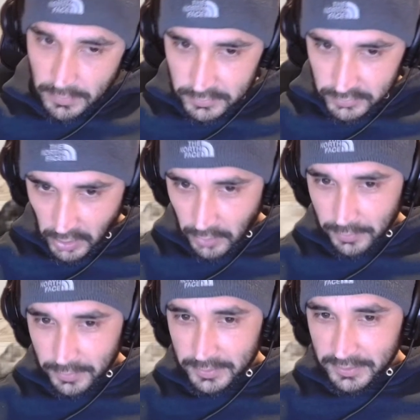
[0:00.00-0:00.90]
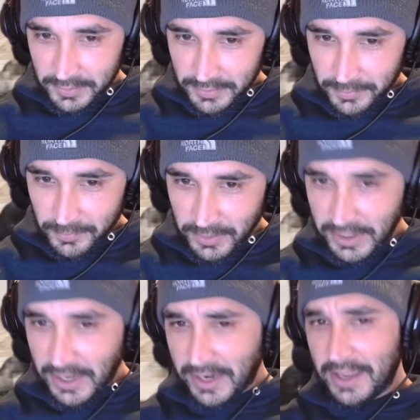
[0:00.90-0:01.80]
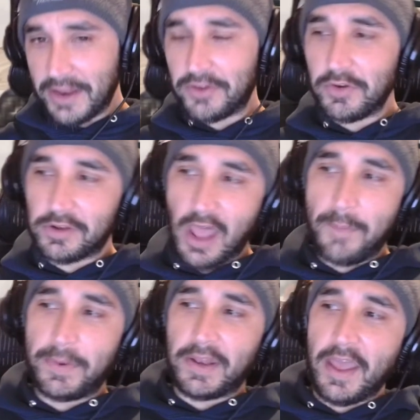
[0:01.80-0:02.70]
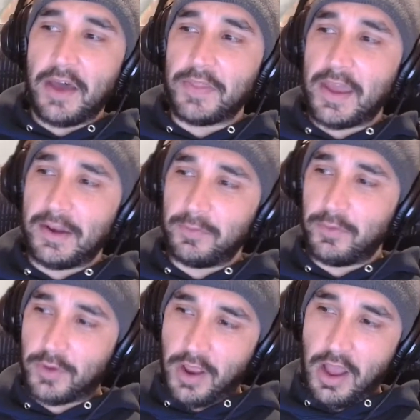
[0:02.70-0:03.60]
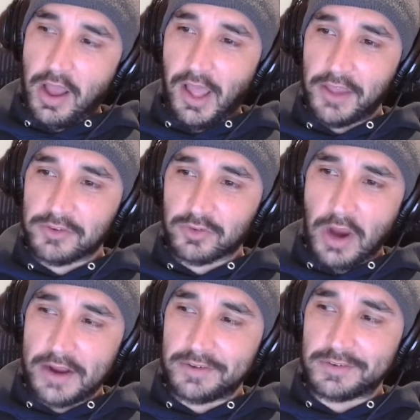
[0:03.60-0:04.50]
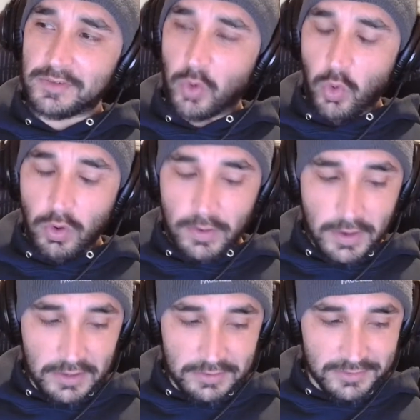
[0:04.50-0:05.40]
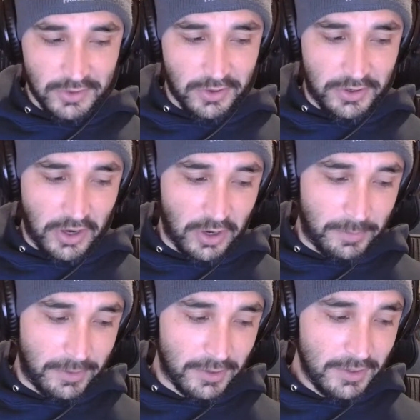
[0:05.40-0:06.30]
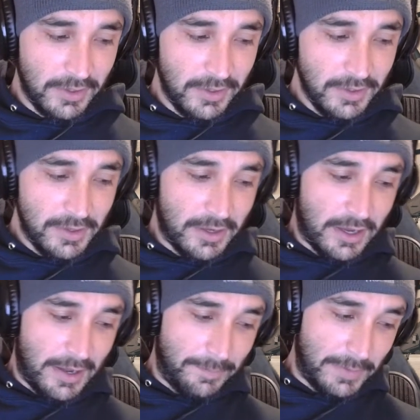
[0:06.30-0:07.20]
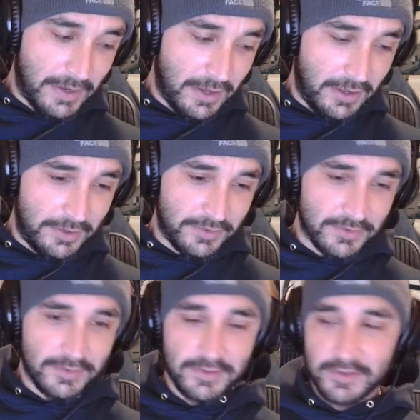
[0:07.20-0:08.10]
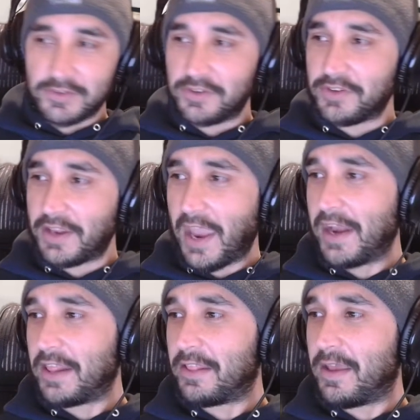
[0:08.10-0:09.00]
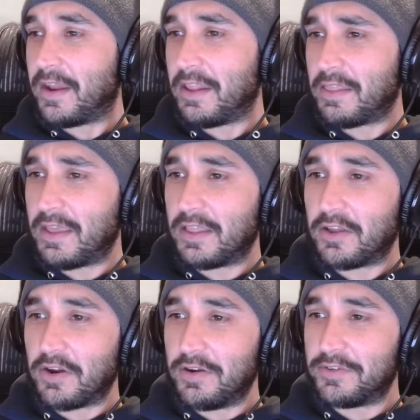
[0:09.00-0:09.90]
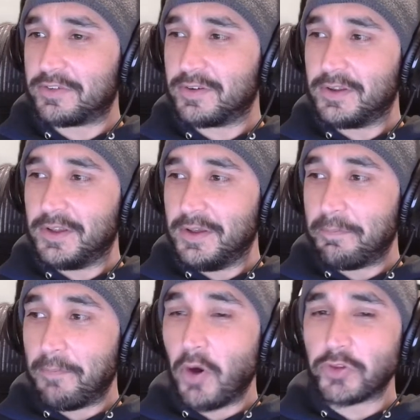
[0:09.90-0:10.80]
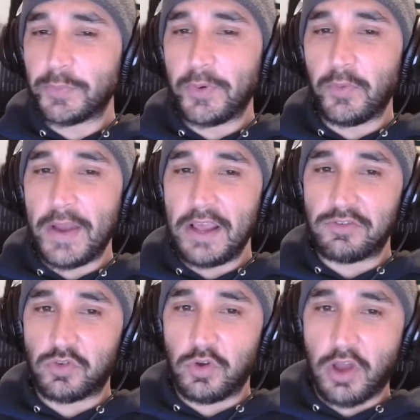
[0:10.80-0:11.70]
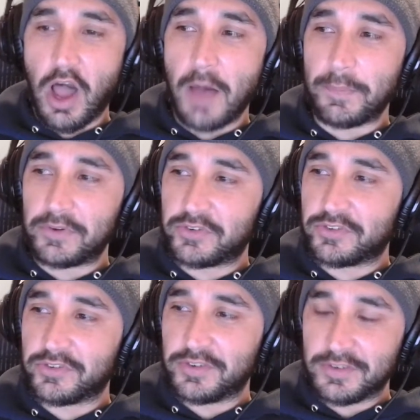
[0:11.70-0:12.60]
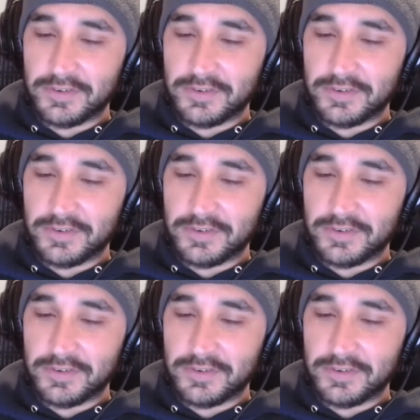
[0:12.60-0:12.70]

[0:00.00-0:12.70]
so we're going to get into a topic now that will cause quite a stir in Arma, because just like anything, there's multiple ways to accomplish